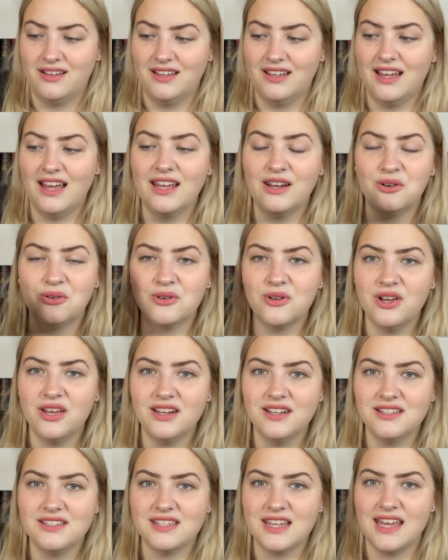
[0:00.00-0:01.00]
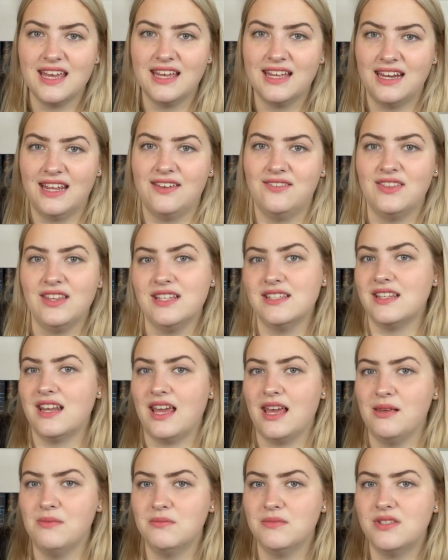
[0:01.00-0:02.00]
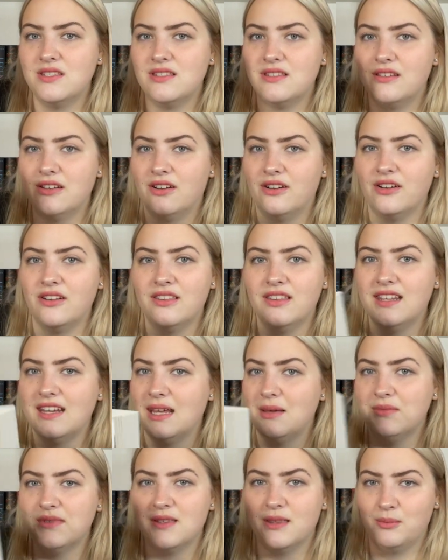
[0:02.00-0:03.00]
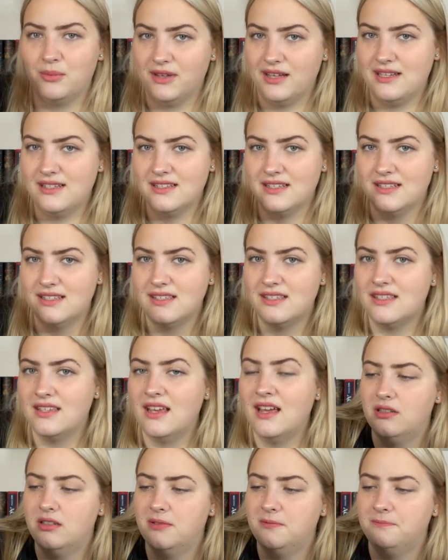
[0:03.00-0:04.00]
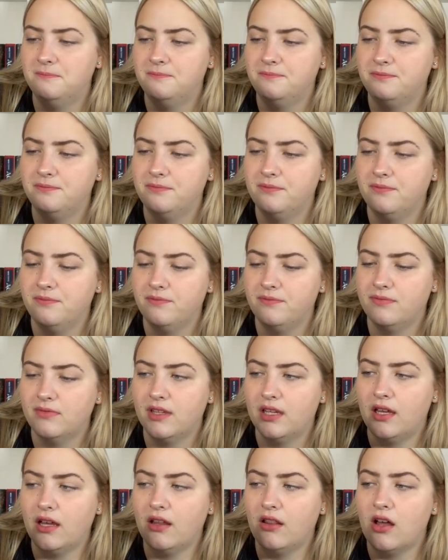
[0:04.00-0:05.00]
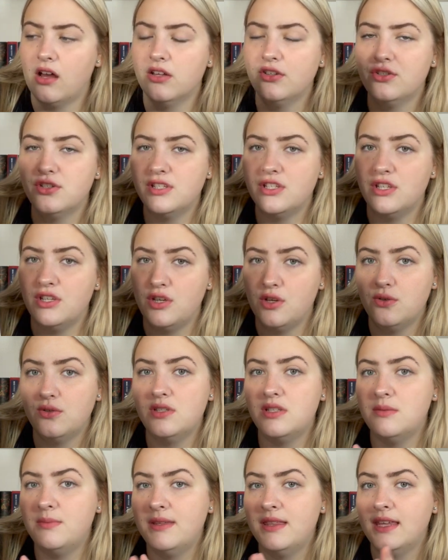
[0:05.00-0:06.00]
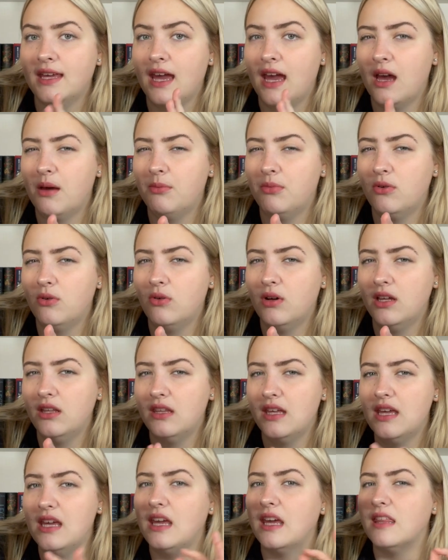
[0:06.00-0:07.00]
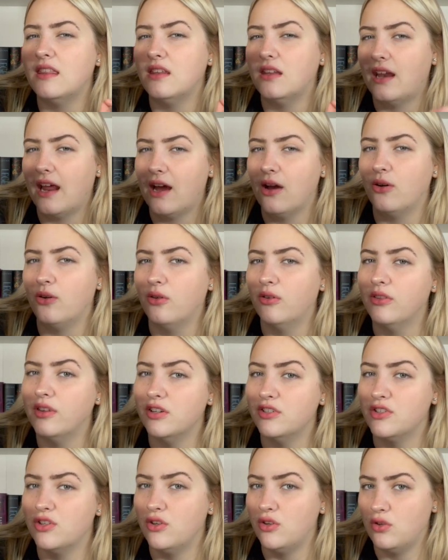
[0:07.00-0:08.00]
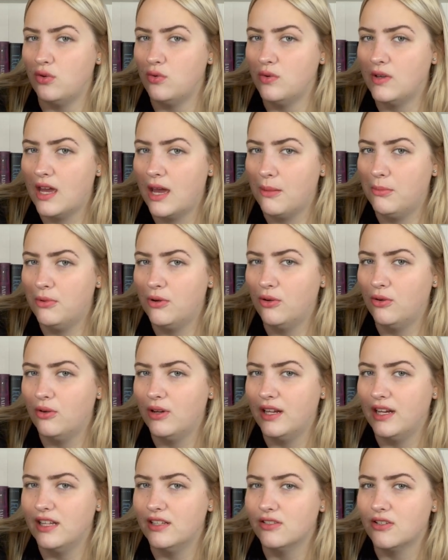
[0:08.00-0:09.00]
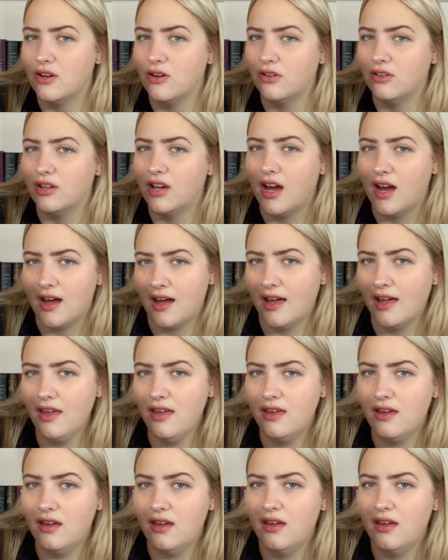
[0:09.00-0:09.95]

I don't know how to say any of these names, or the names of the places. Elantris used to be the capital, I think, and then now there's a new capital and it's called Kai.